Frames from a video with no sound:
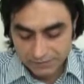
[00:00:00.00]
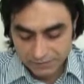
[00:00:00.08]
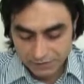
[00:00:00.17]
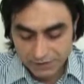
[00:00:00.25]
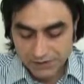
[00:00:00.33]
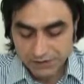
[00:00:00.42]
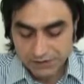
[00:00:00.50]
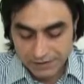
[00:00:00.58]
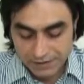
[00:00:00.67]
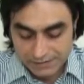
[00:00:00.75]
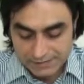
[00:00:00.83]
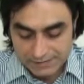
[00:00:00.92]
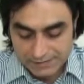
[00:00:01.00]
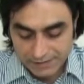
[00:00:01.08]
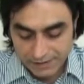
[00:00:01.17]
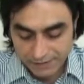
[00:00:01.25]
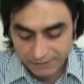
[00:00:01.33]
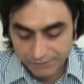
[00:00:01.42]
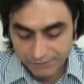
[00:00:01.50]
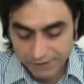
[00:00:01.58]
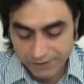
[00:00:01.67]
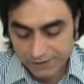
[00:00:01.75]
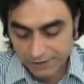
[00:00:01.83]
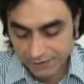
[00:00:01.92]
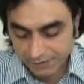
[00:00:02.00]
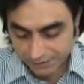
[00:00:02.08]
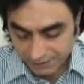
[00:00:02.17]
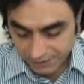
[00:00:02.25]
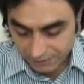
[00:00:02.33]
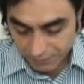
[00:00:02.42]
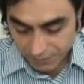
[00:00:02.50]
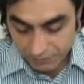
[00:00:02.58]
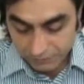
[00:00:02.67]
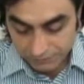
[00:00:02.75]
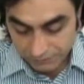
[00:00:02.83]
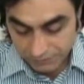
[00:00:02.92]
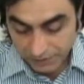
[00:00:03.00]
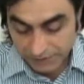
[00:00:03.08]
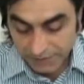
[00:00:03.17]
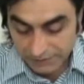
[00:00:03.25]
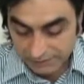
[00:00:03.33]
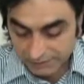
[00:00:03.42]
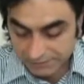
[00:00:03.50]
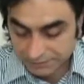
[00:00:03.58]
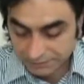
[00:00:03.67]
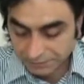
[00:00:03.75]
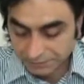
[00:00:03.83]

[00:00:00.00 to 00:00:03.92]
there is a very, very powerful hand,